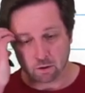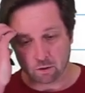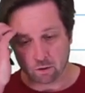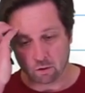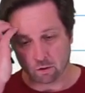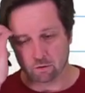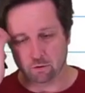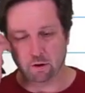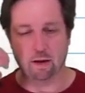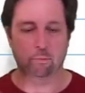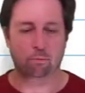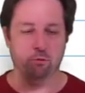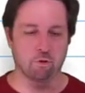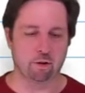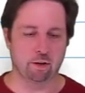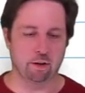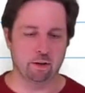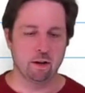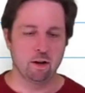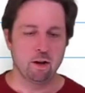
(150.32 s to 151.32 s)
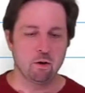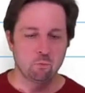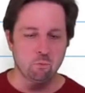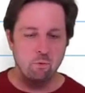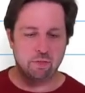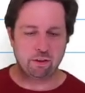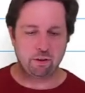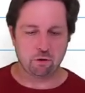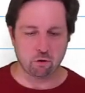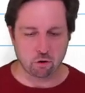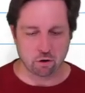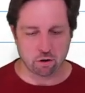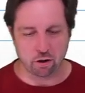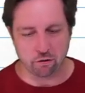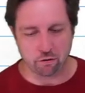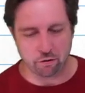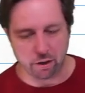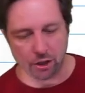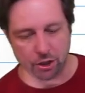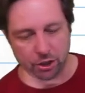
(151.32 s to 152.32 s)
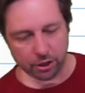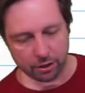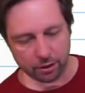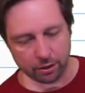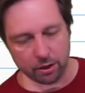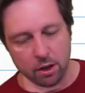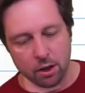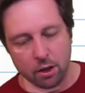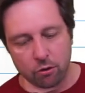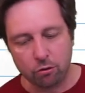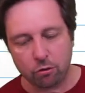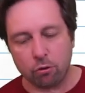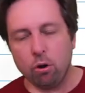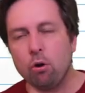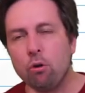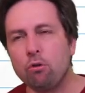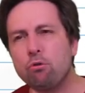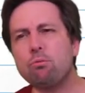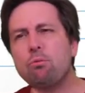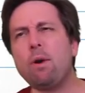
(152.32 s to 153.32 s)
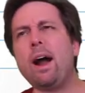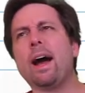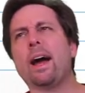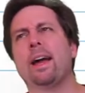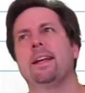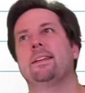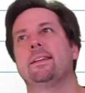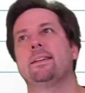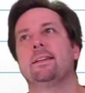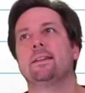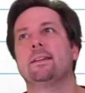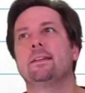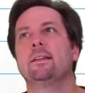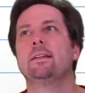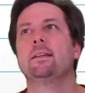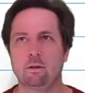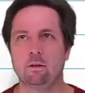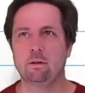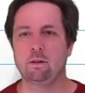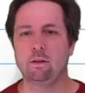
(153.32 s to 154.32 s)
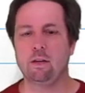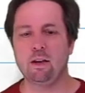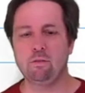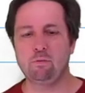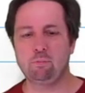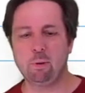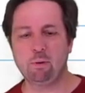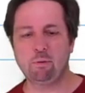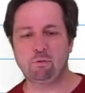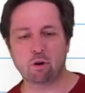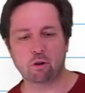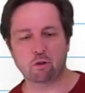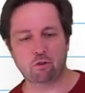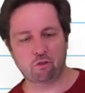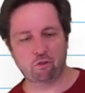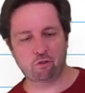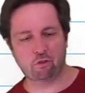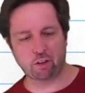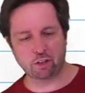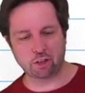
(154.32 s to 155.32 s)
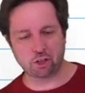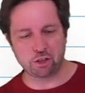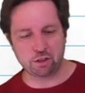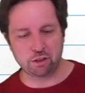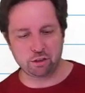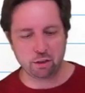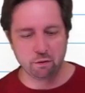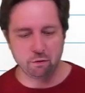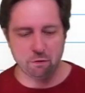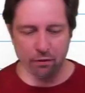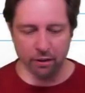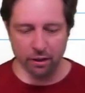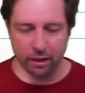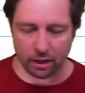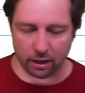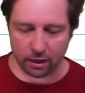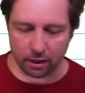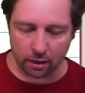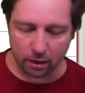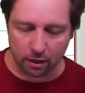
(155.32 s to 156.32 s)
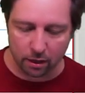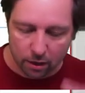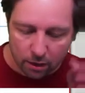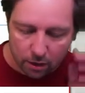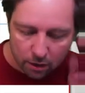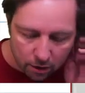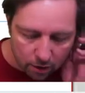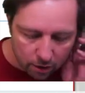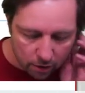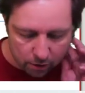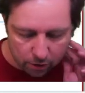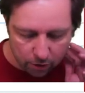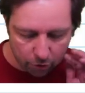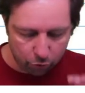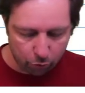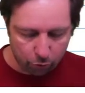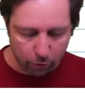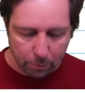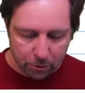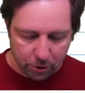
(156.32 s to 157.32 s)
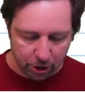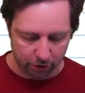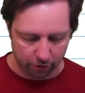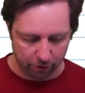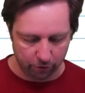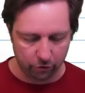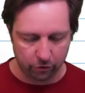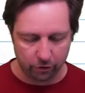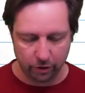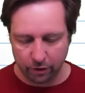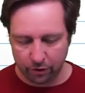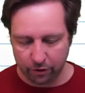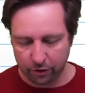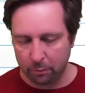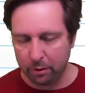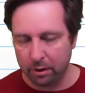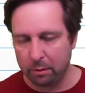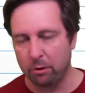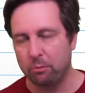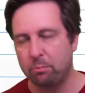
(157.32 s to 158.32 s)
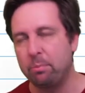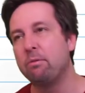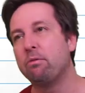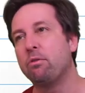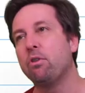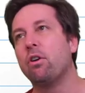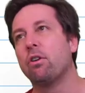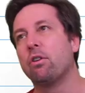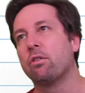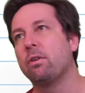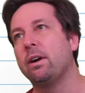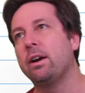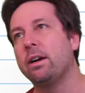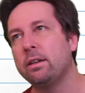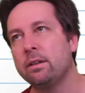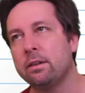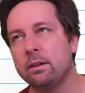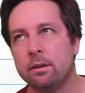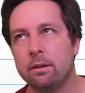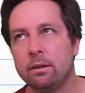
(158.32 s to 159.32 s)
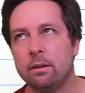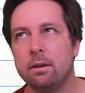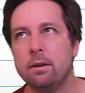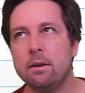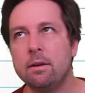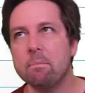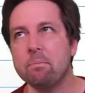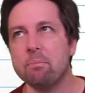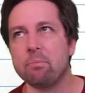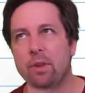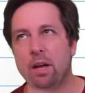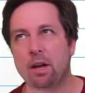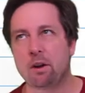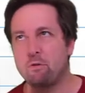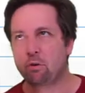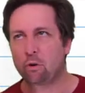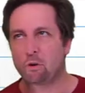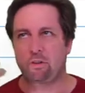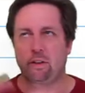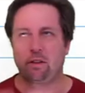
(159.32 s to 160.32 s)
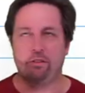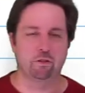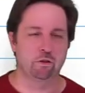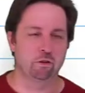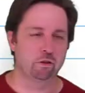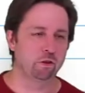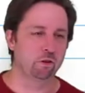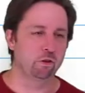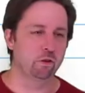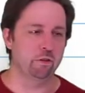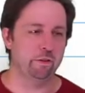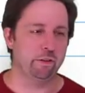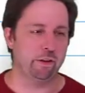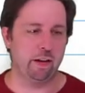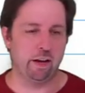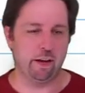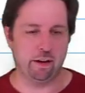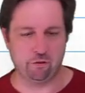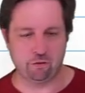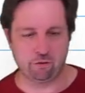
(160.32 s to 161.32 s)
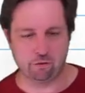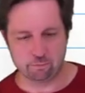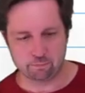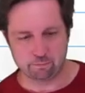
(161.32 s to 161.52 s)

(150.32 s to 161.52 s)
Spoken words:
Oh, I'm sorry, within your organization. So who's right? If we've got such differing descriptions, then somebody must be wrong, right? And of course, that's not at all the case.